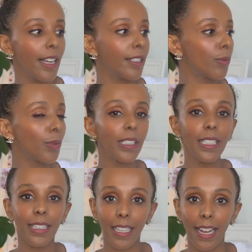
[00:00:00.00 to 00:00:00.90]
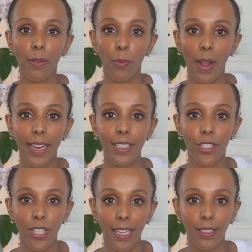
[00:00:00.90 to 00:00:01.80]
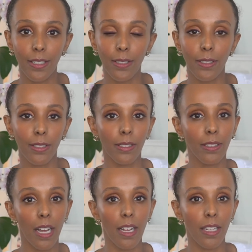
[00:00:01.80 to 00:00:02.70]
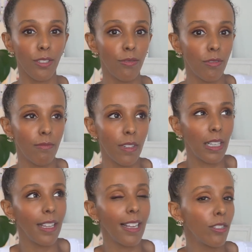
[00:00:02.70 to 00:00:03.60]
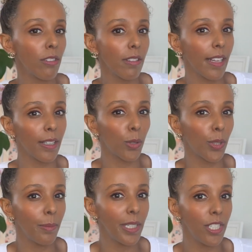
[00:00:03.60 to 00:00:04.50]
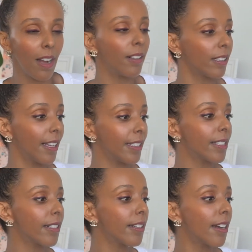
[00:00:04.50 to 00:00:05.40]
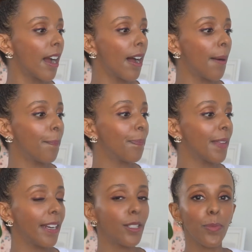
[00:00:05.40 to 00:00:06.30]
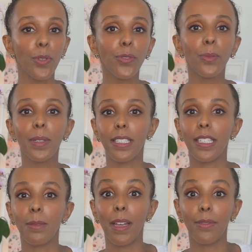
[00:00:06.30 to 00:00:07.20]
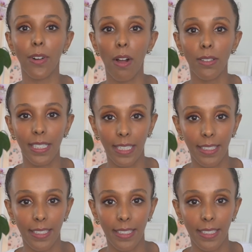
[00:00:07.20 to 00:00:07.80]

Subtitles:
It's a really lightweight, gentle cleanser, like a creamy gel cleanser. And it's beautiful because it's meant for all skin